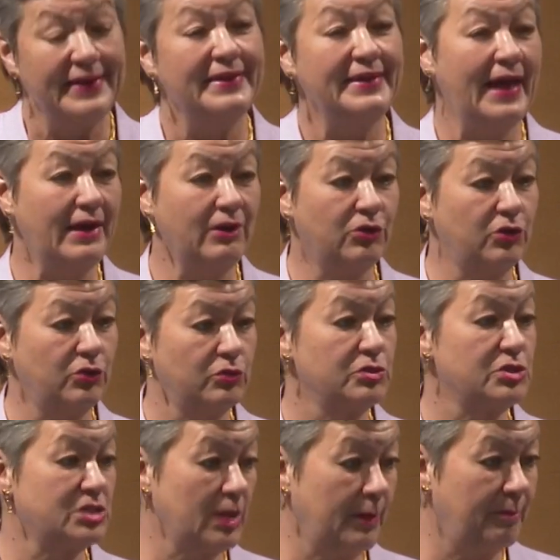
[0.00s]
narco
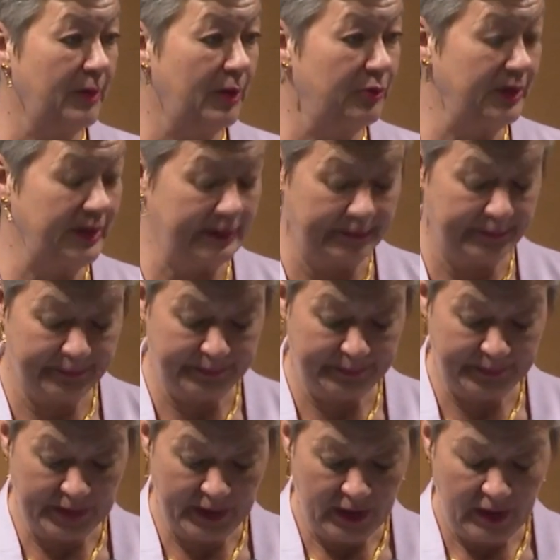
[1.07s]
submarine,
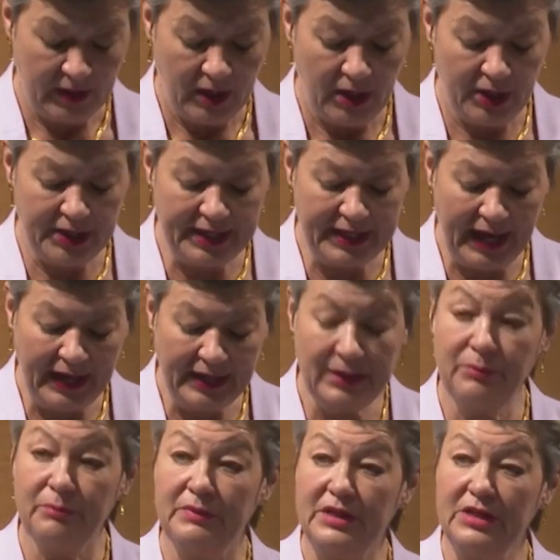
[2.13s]
a
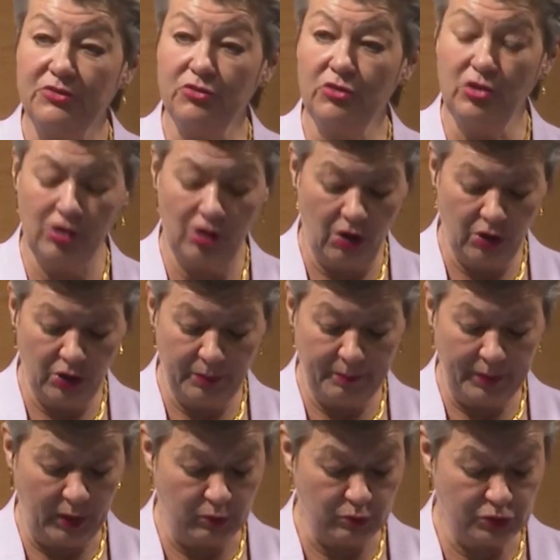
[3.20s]
9 meter long
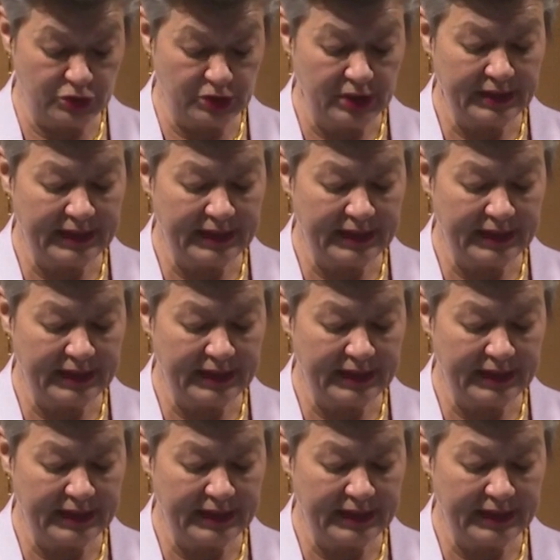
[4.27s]
boat